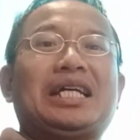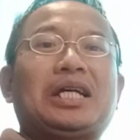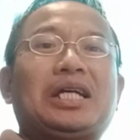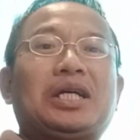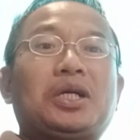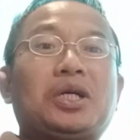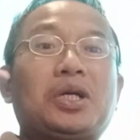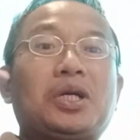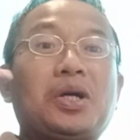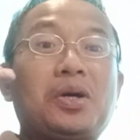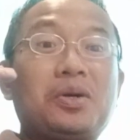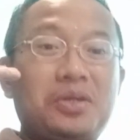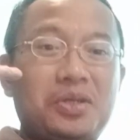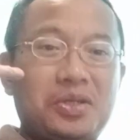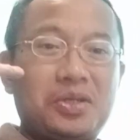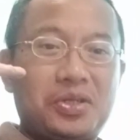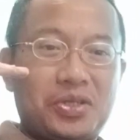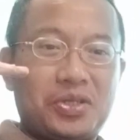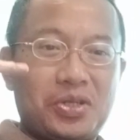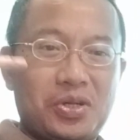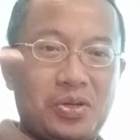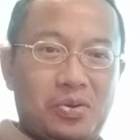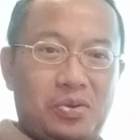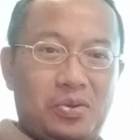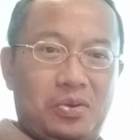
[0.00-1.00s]

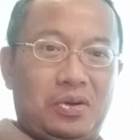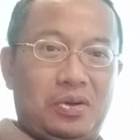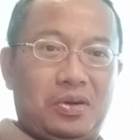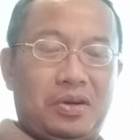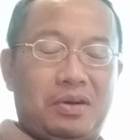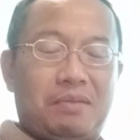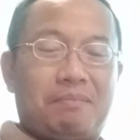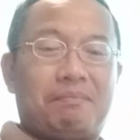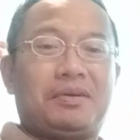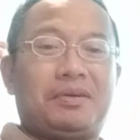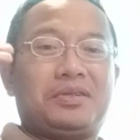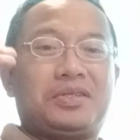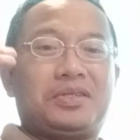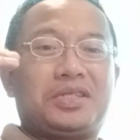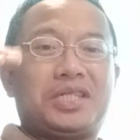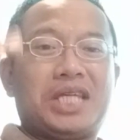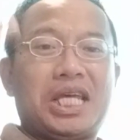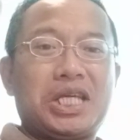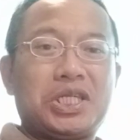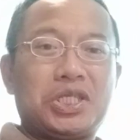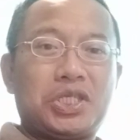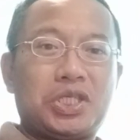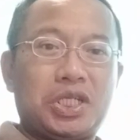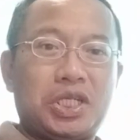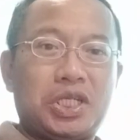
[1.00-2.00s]
control
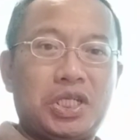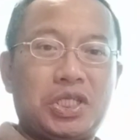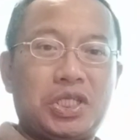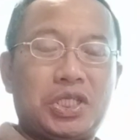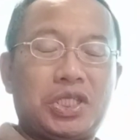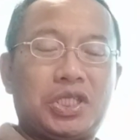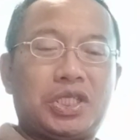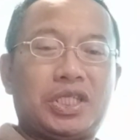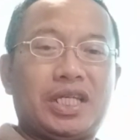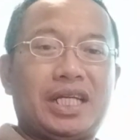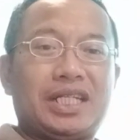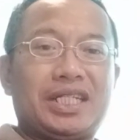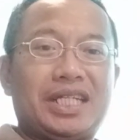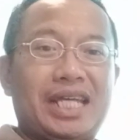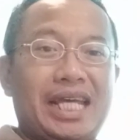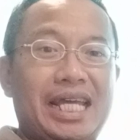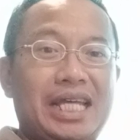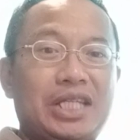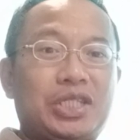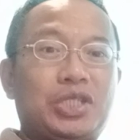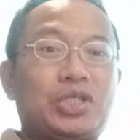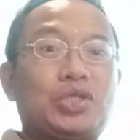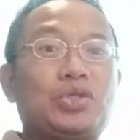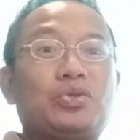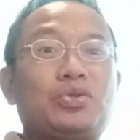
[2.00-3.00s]
processes such
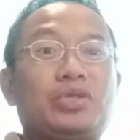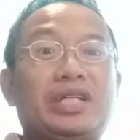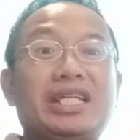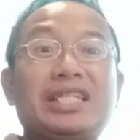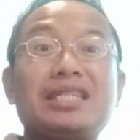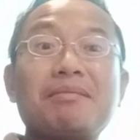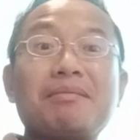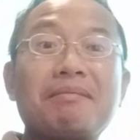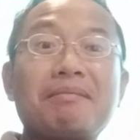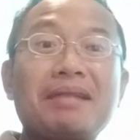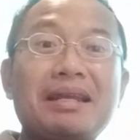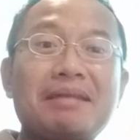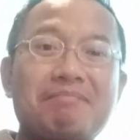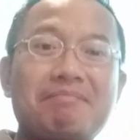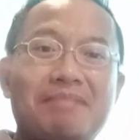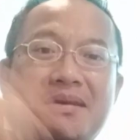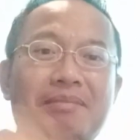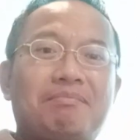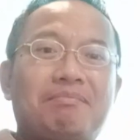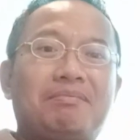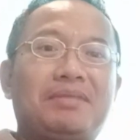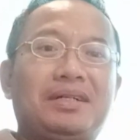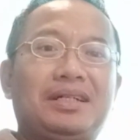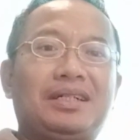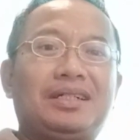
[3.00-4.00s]
as to discipline
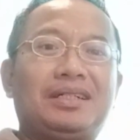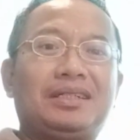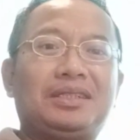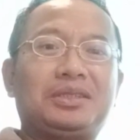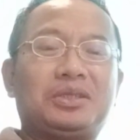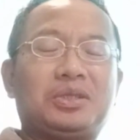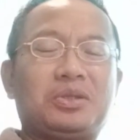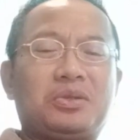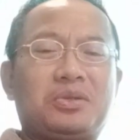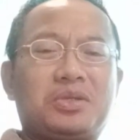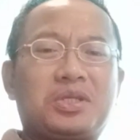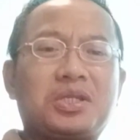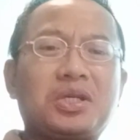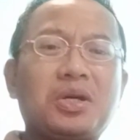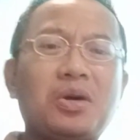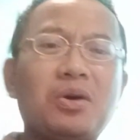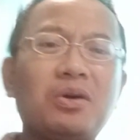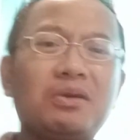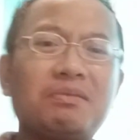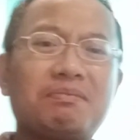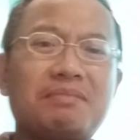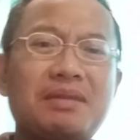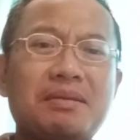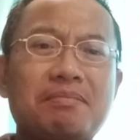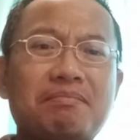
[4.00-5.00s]
people, to
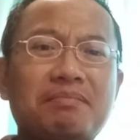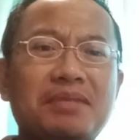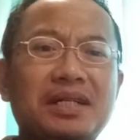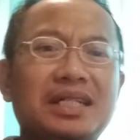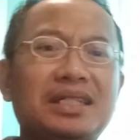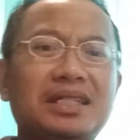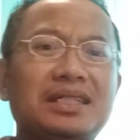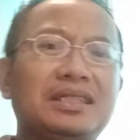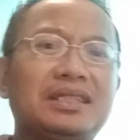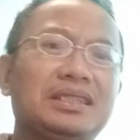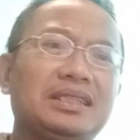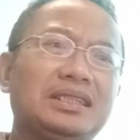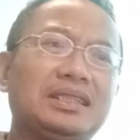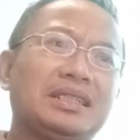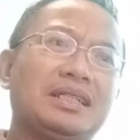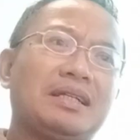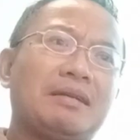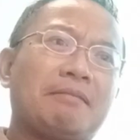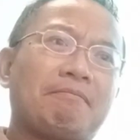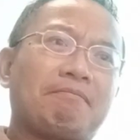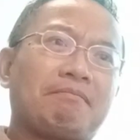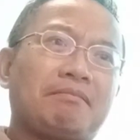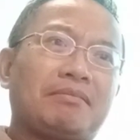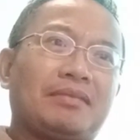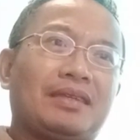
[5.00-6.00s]
scold people,
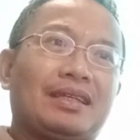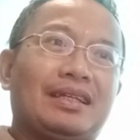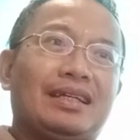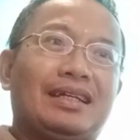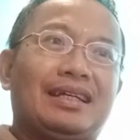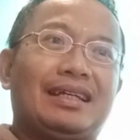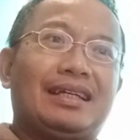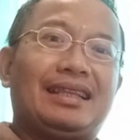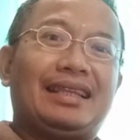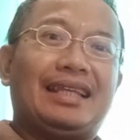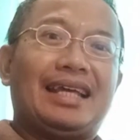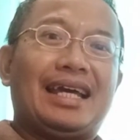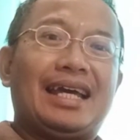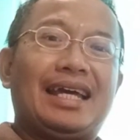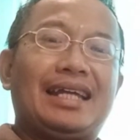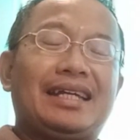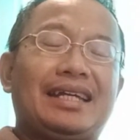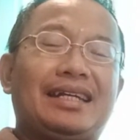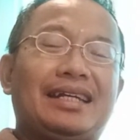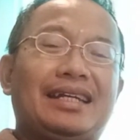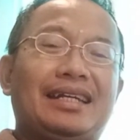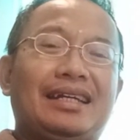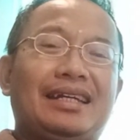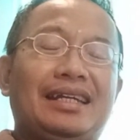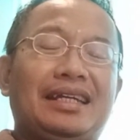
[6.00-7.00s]
that
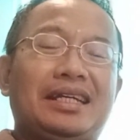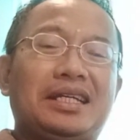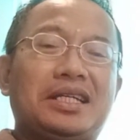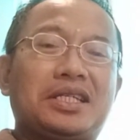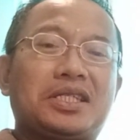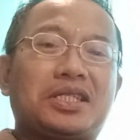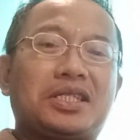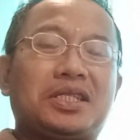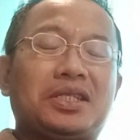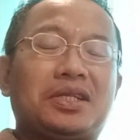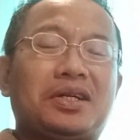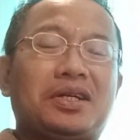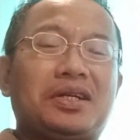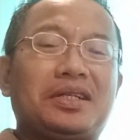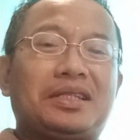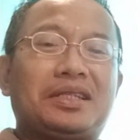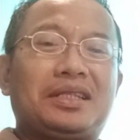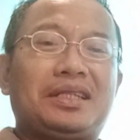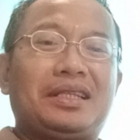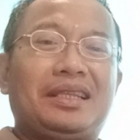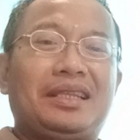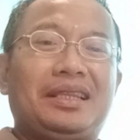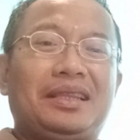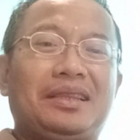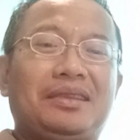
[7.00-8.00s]
is not
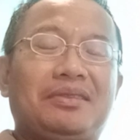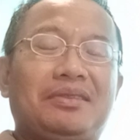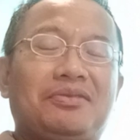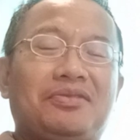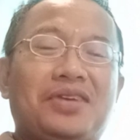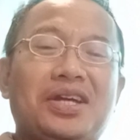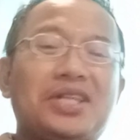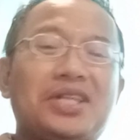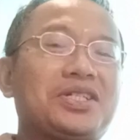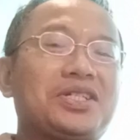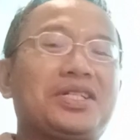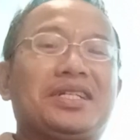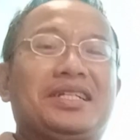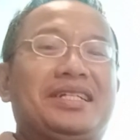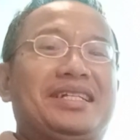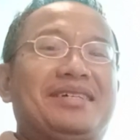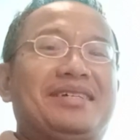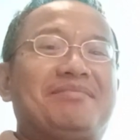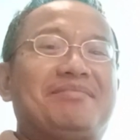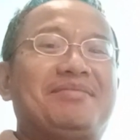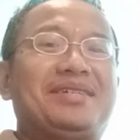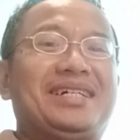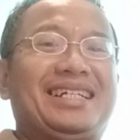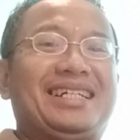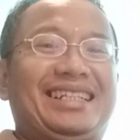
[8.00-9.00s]

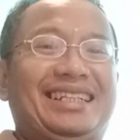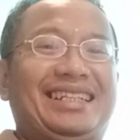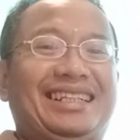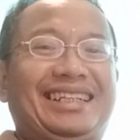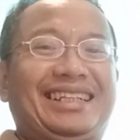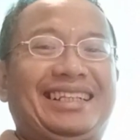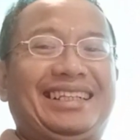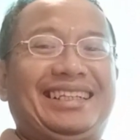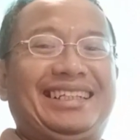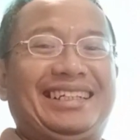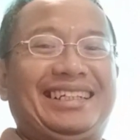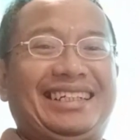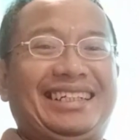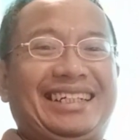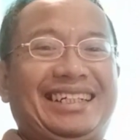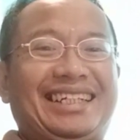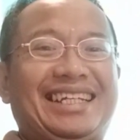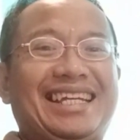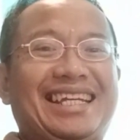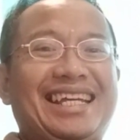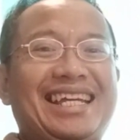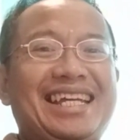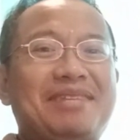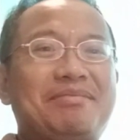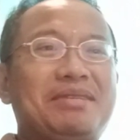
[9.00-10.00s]
fashionable,
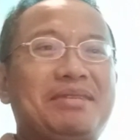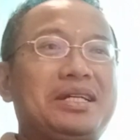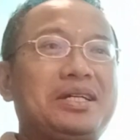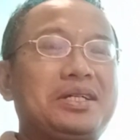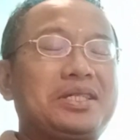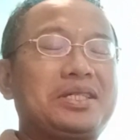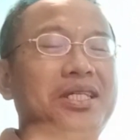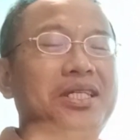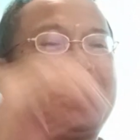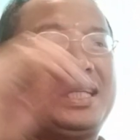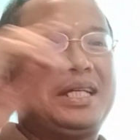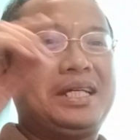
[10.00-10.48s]
okay, because